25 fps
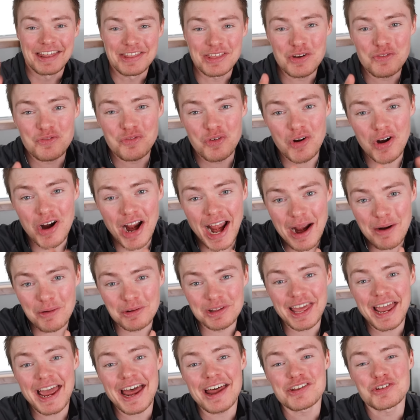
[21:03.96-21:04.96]
And then for our
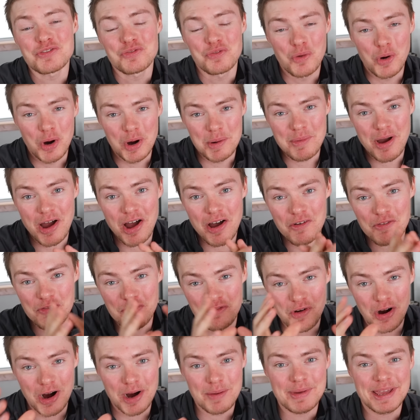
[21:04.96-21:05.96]
last form of
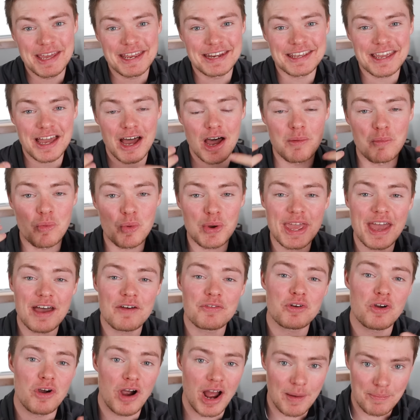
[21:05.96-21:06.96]
farm income, we
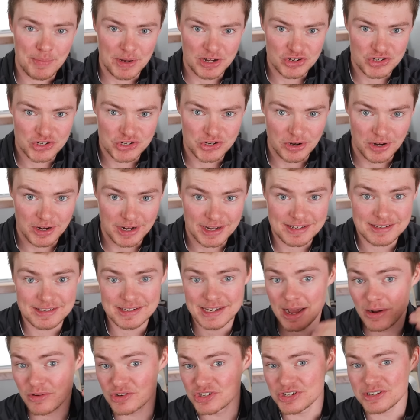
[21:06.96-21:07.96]
have crop insurance.
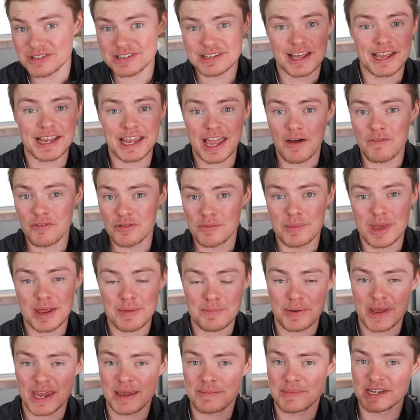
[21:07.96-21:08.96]
Now, just like
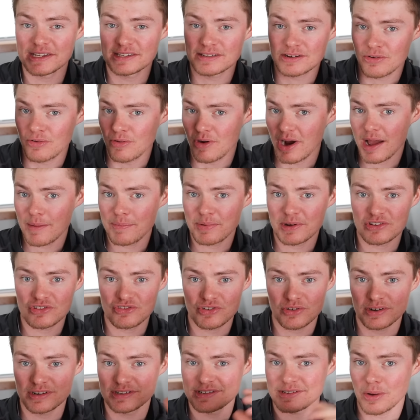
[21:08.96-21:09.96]
government payments, crop
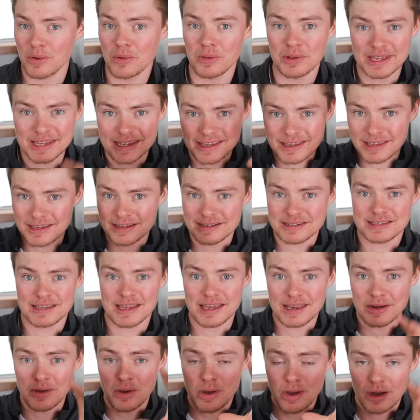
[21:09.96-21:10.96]
insurance only kicks
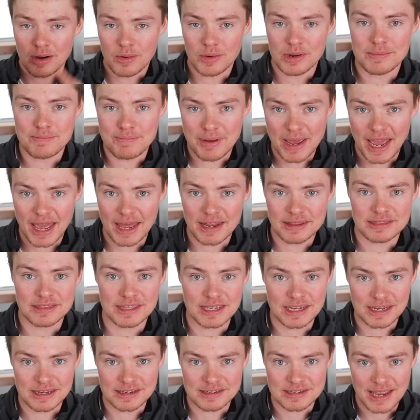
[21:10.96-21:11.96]
in when bad
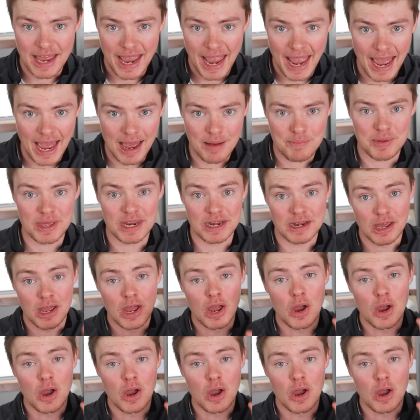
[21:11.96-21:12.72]
things happen.